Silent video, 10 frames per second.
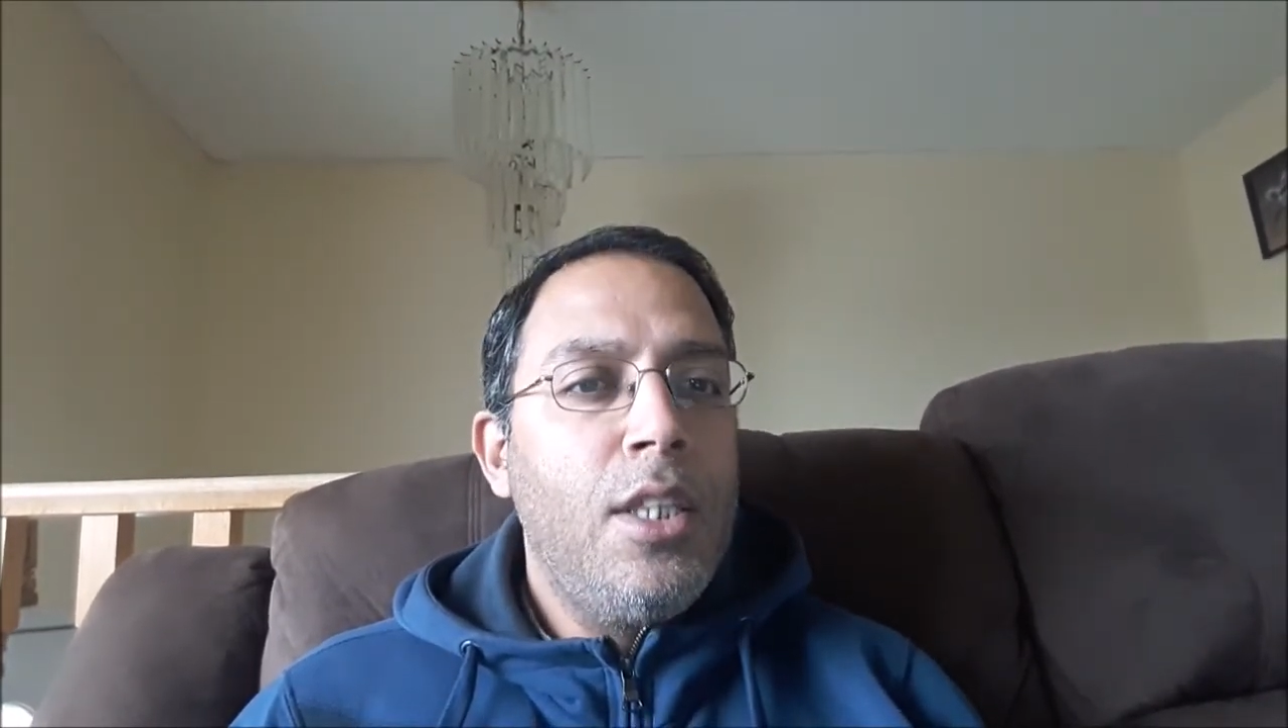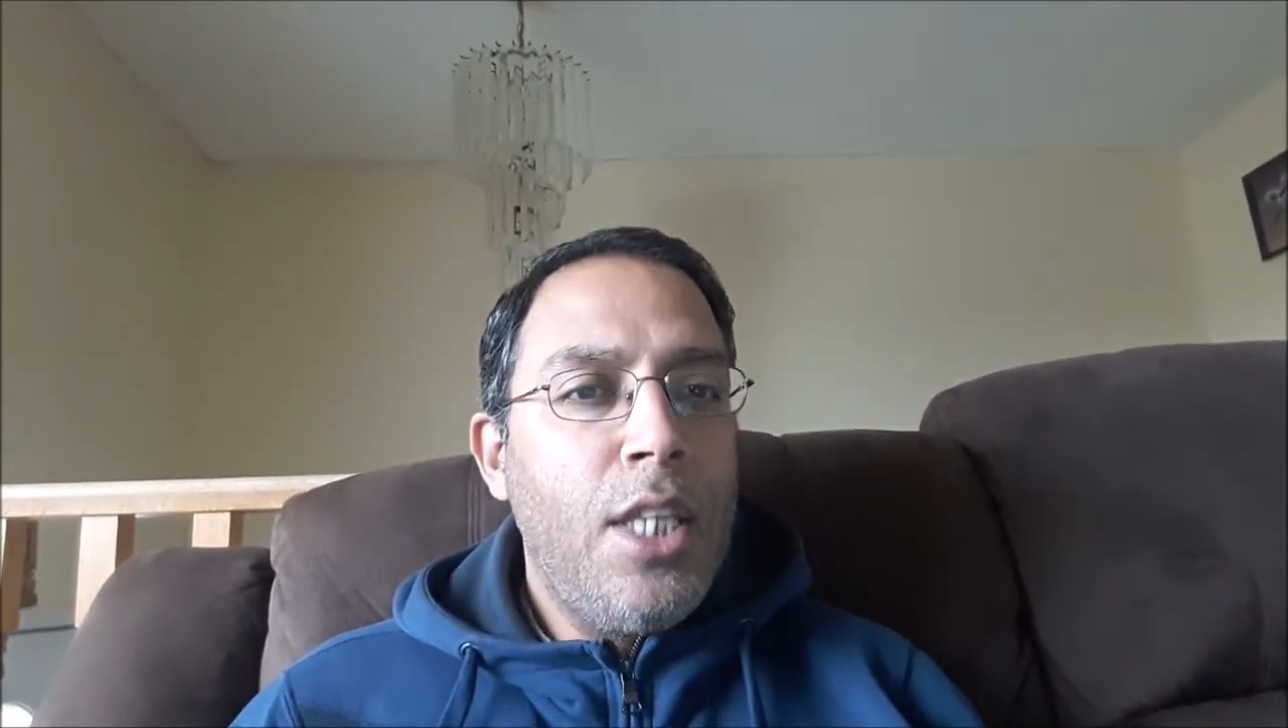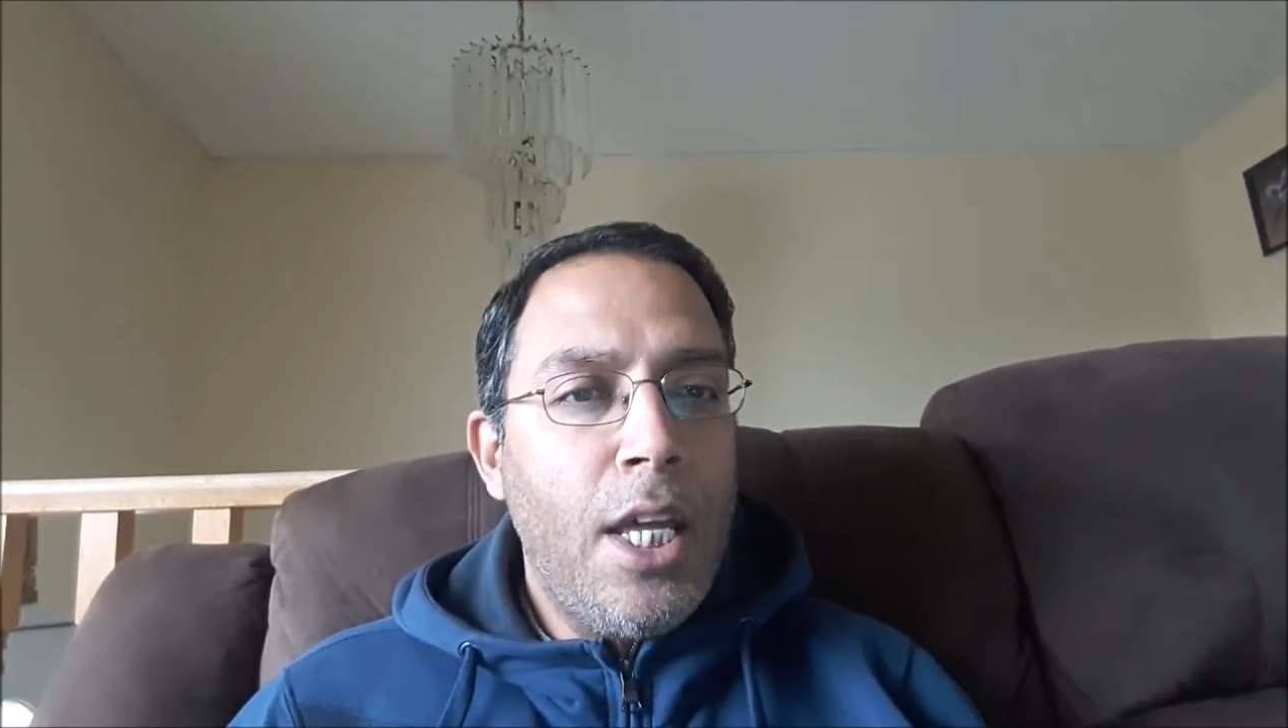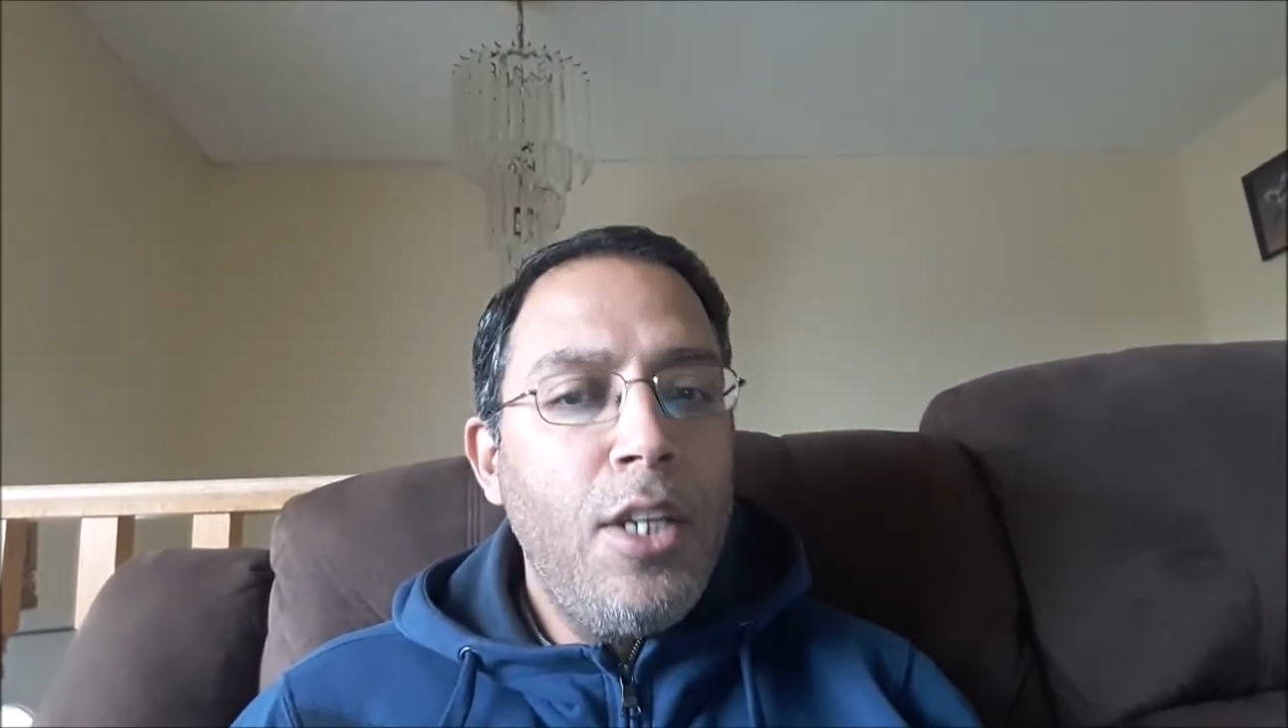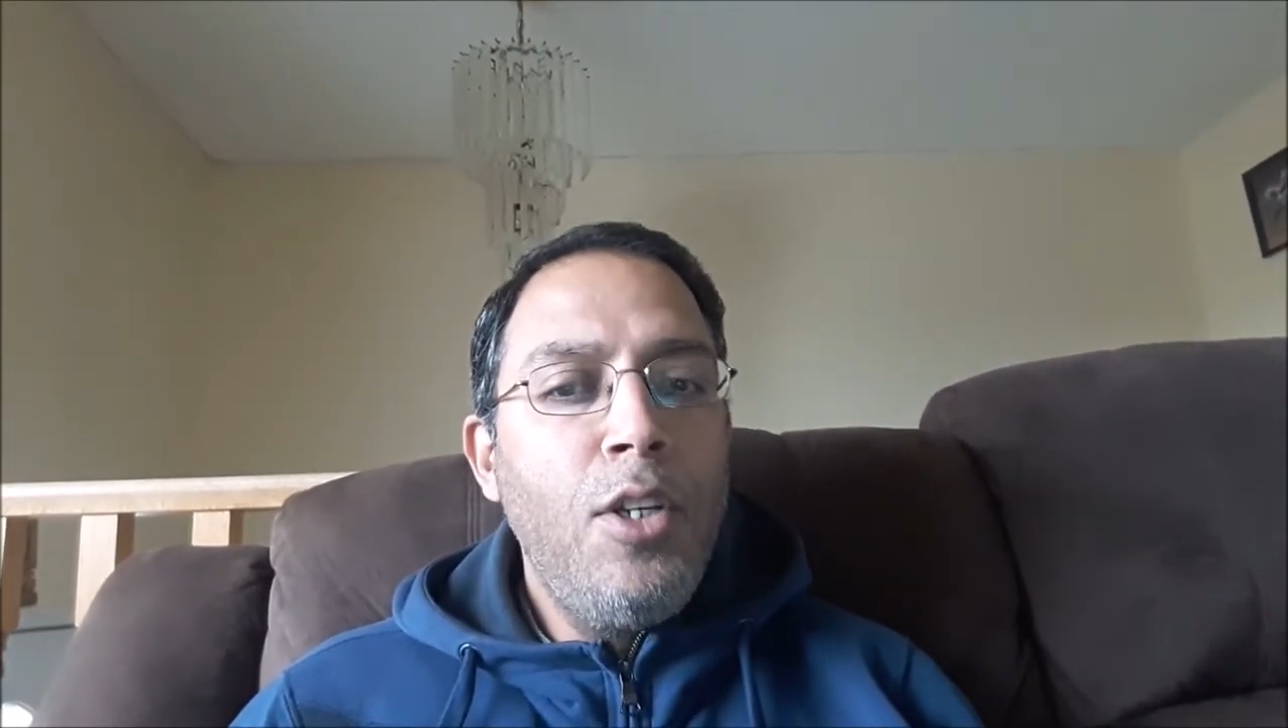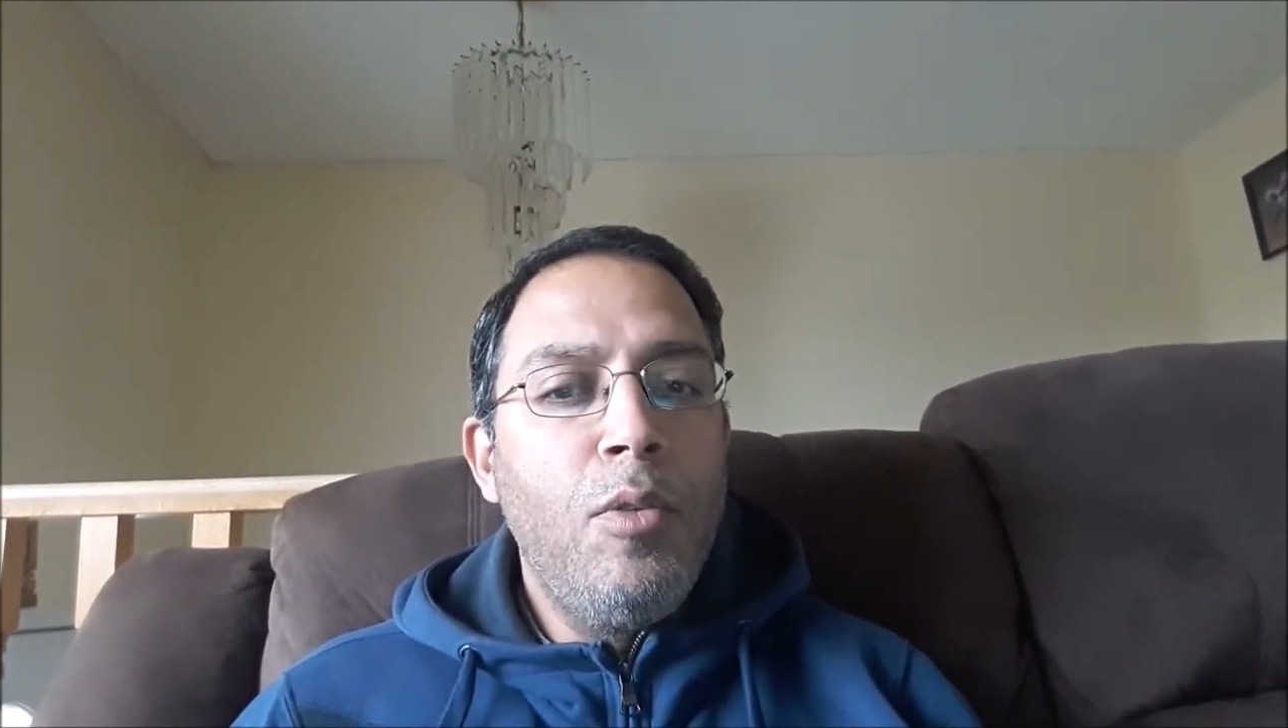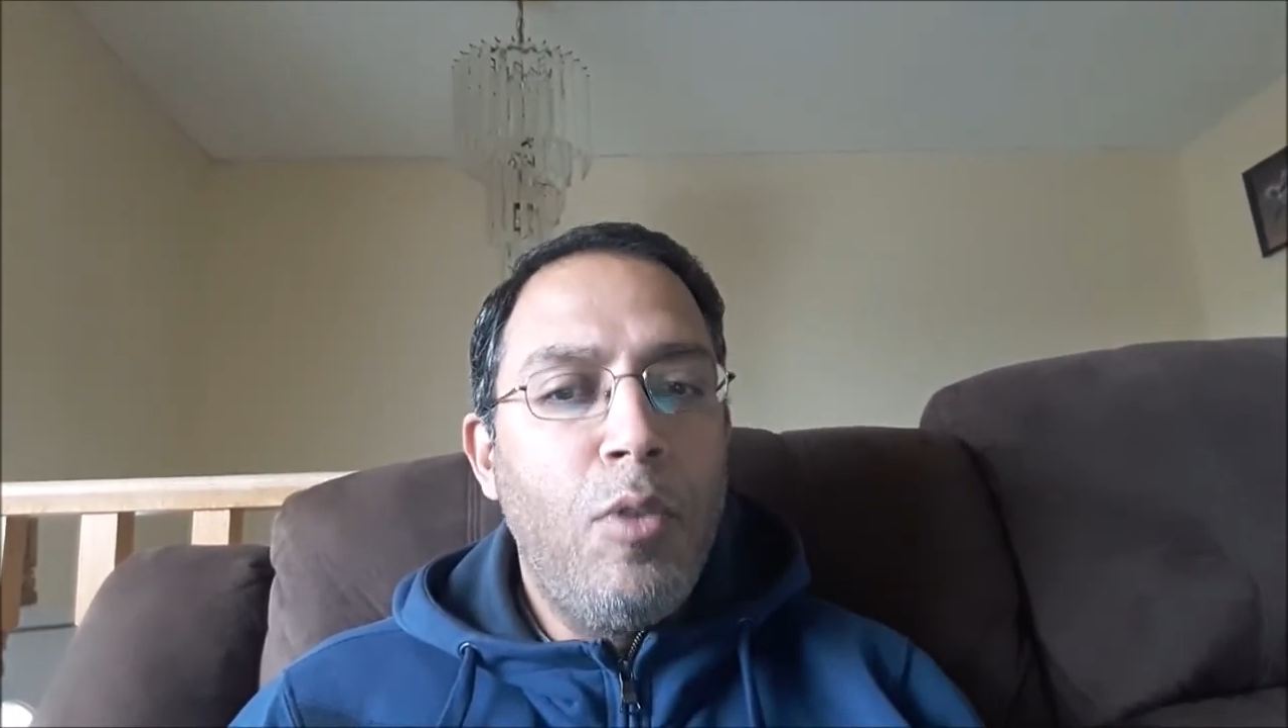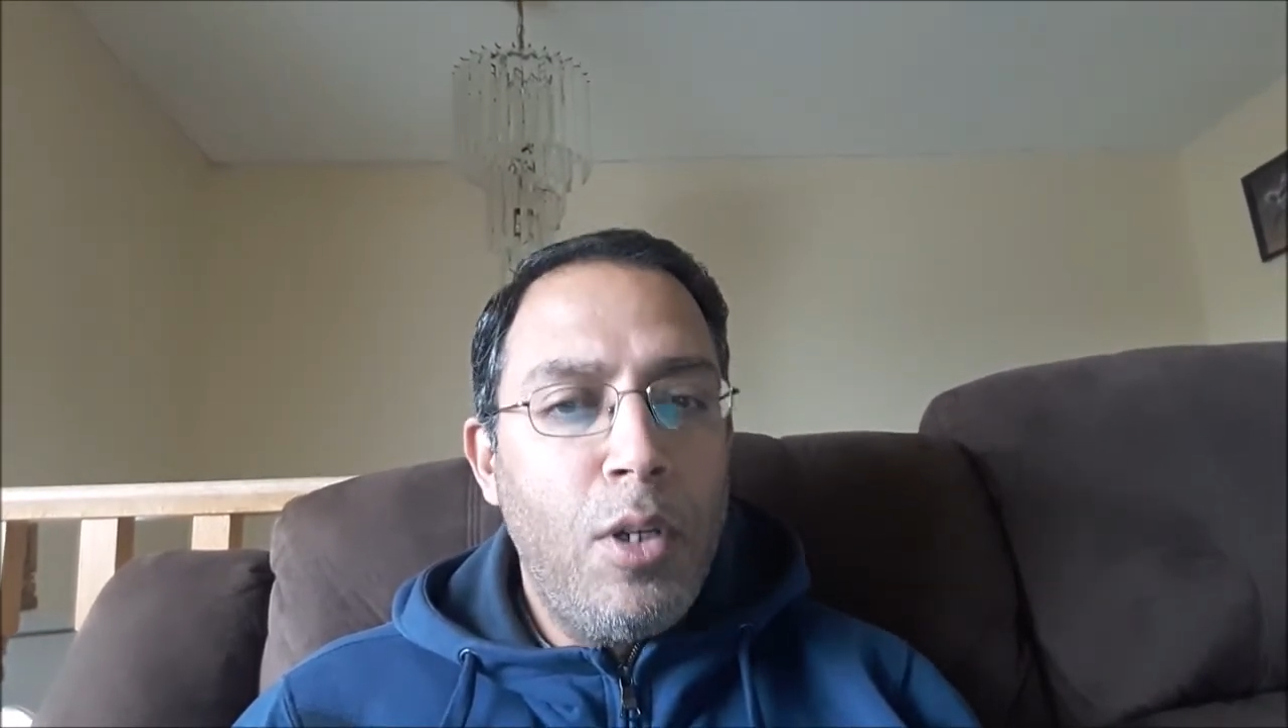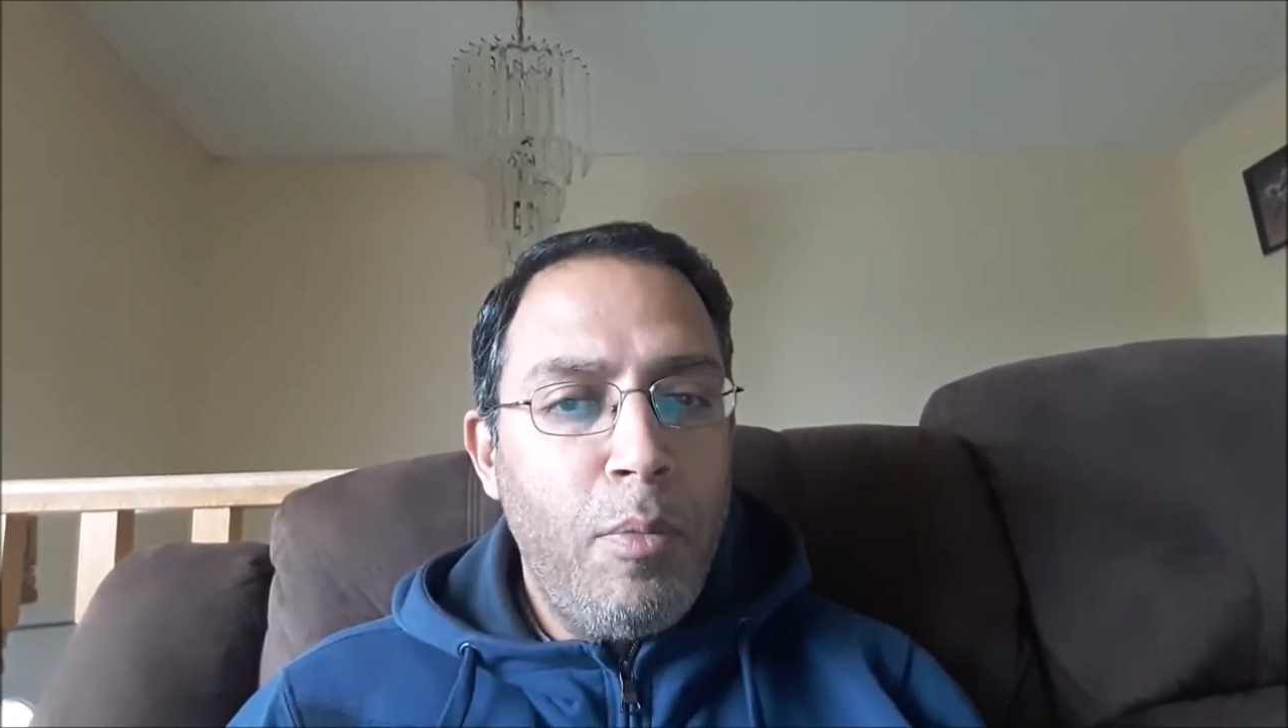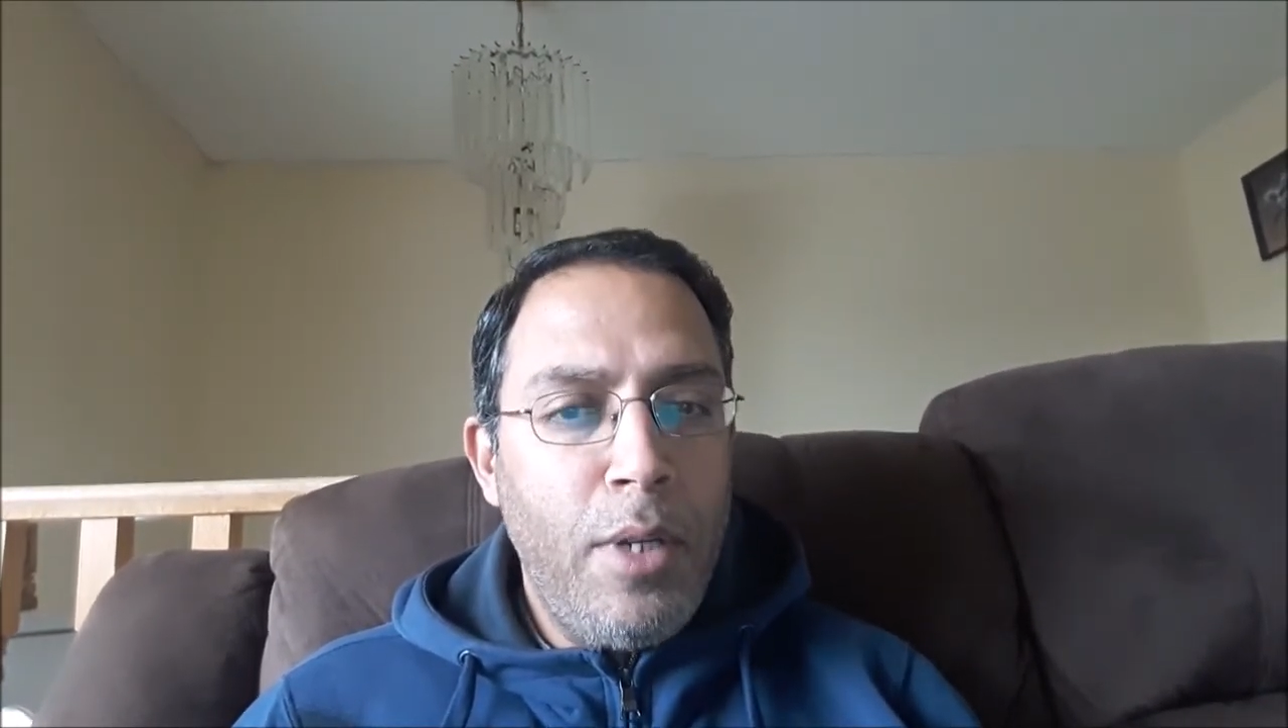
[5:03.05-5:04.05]
then you
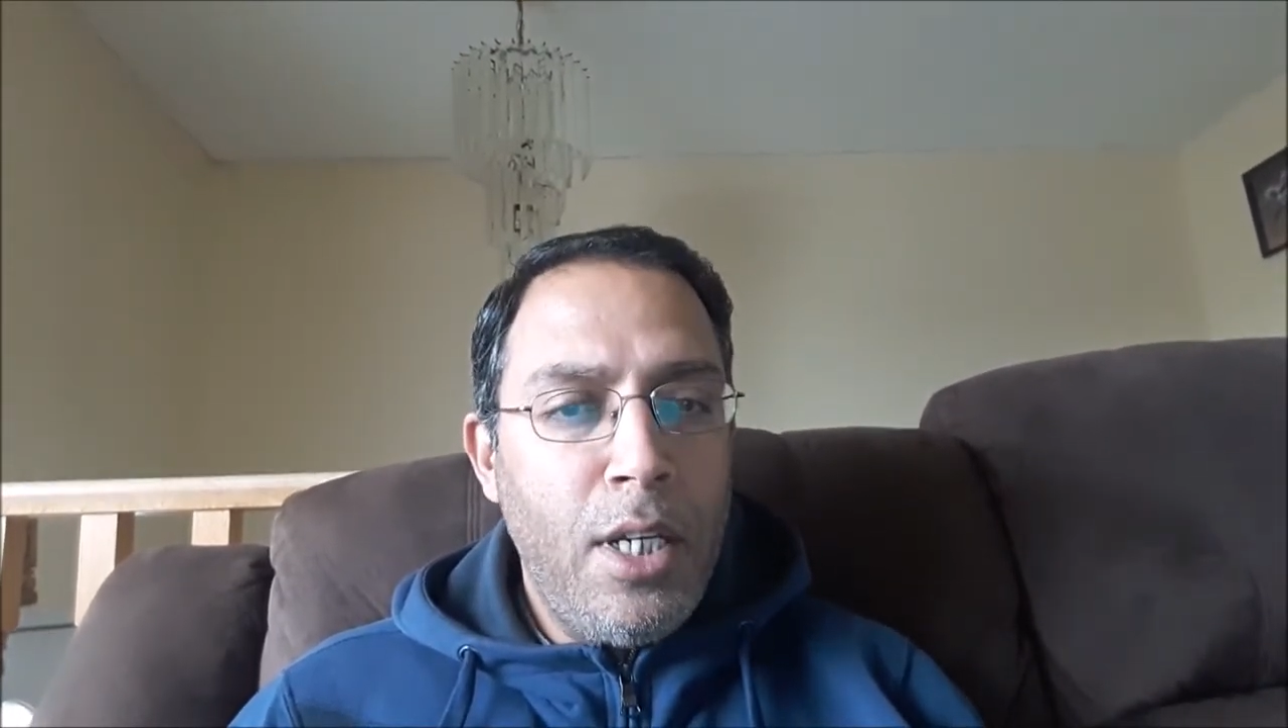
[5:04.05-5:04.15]
won't